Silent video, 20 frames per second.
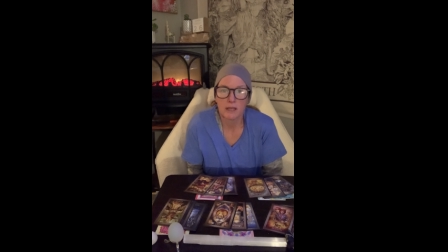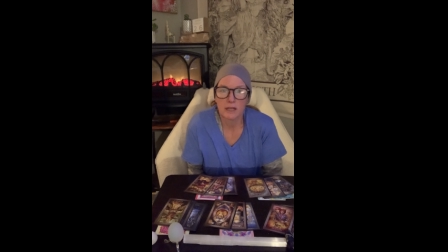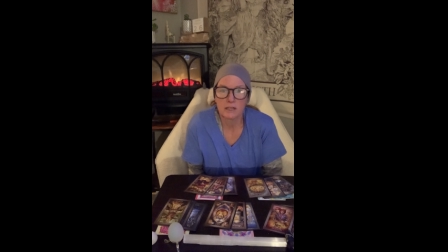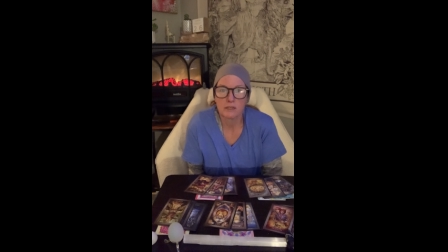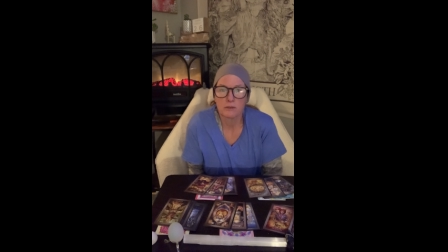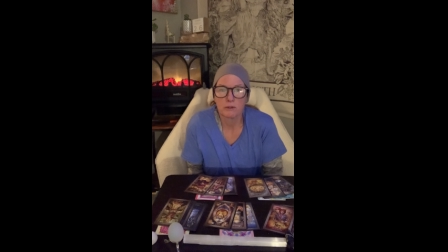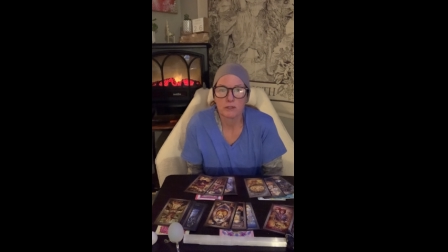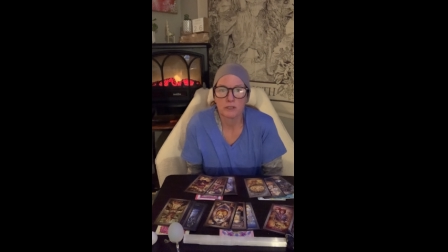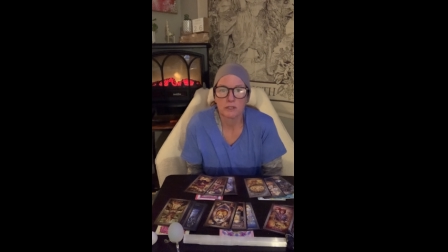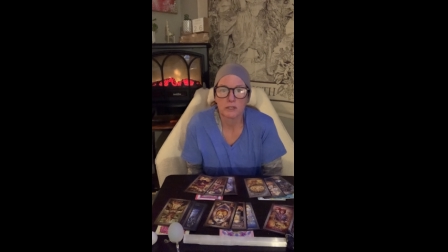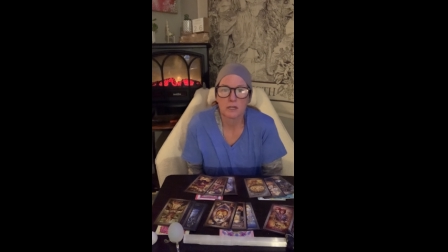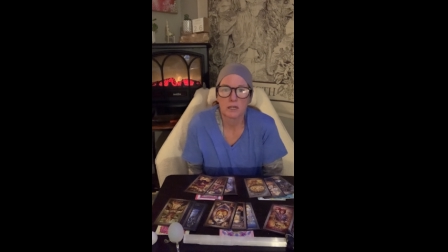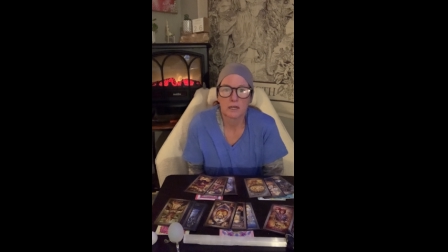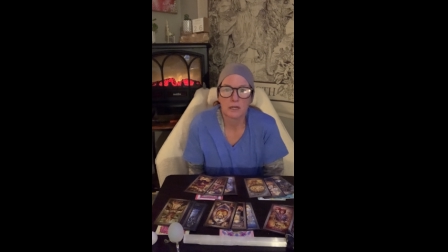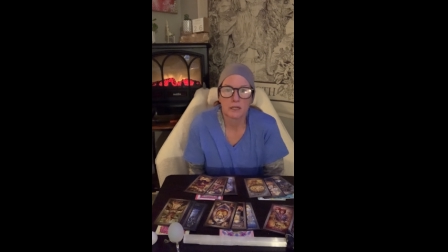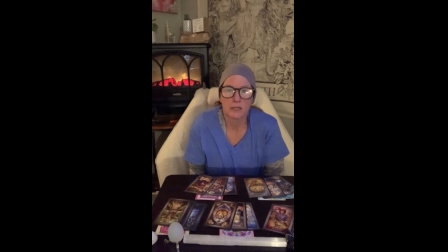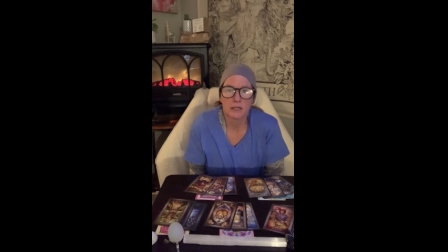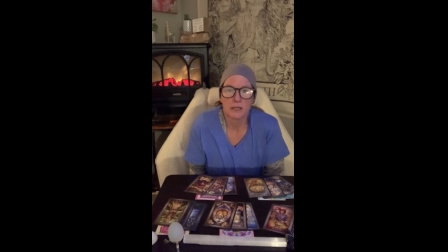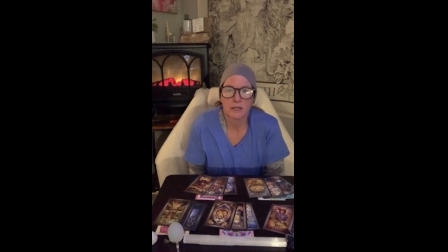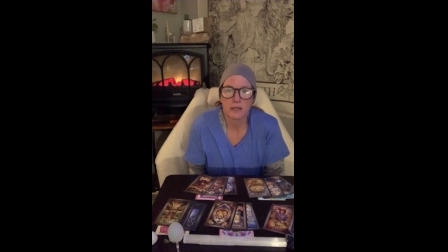that's what you're going to
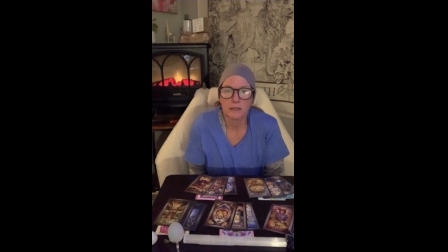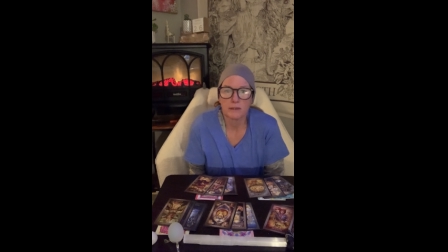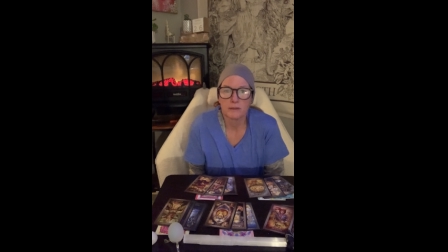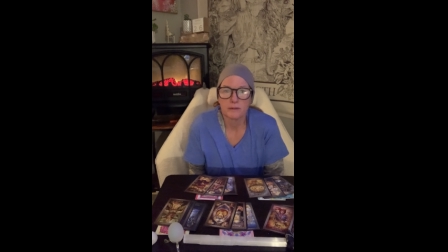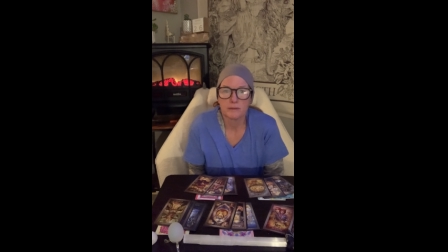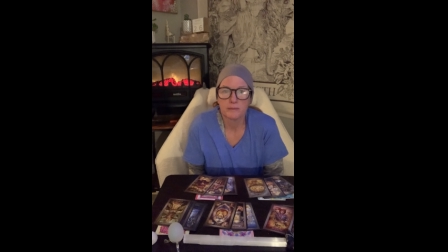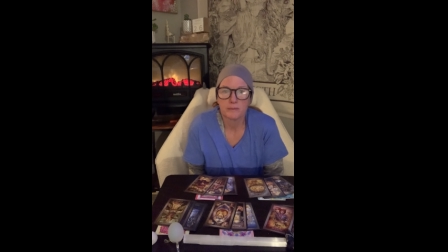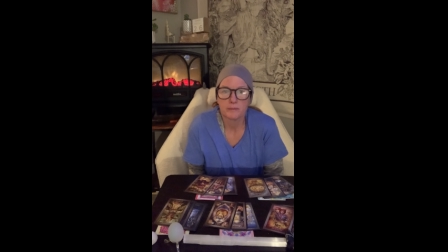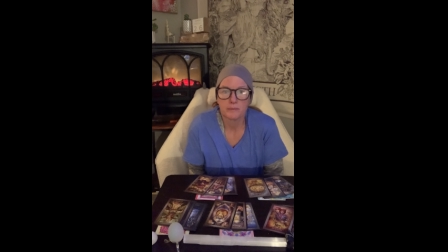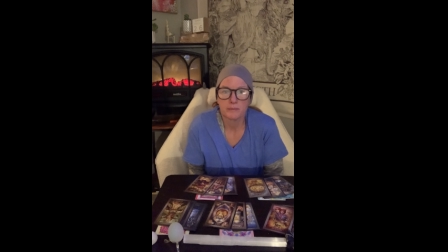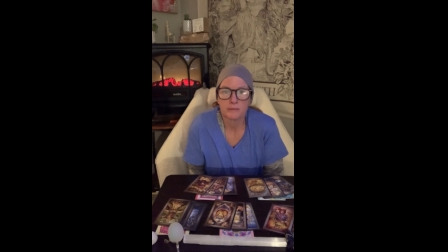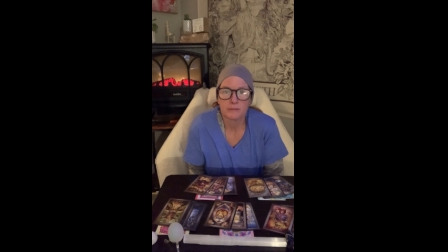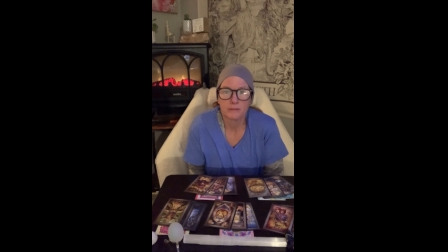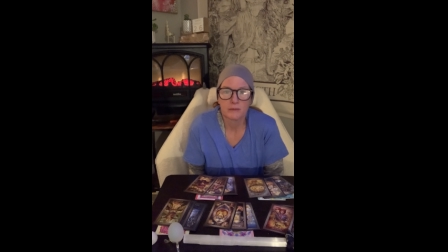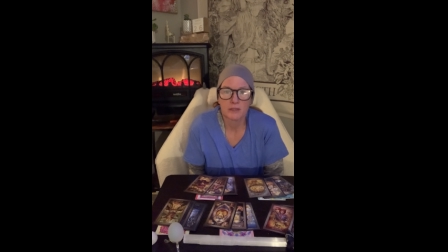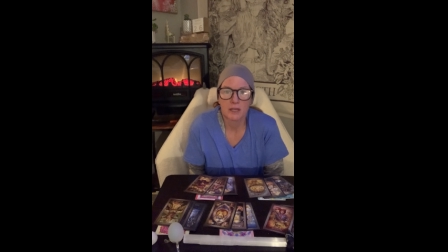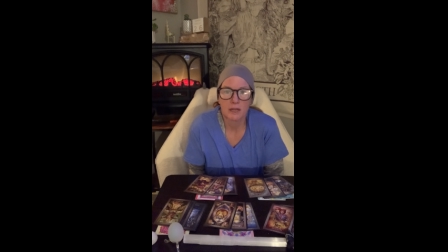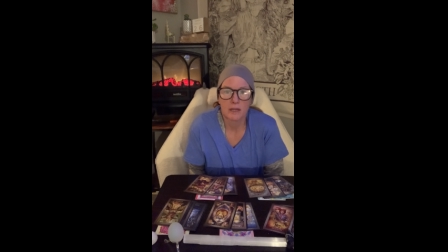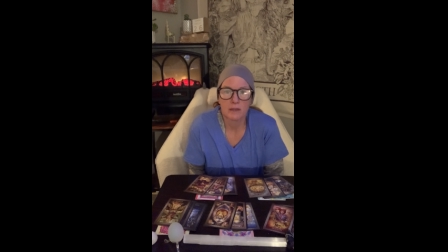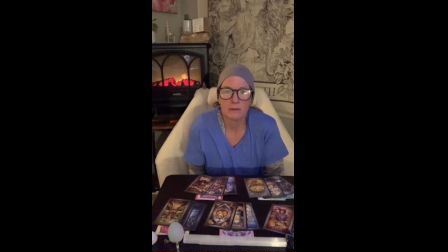get.
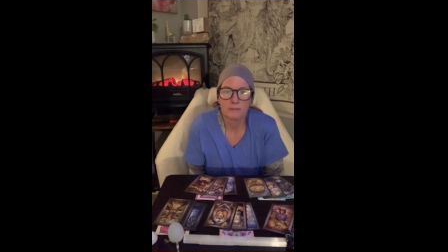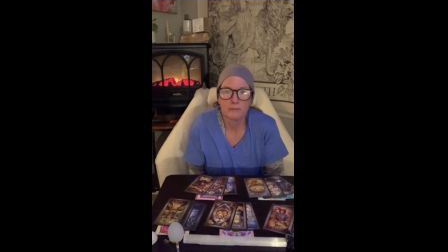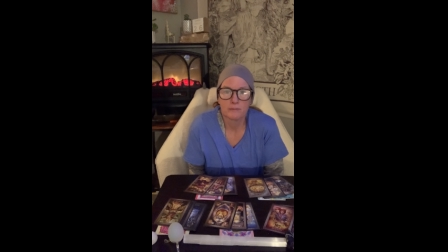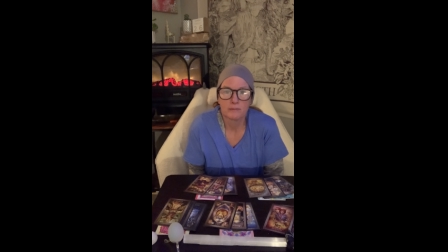Okay?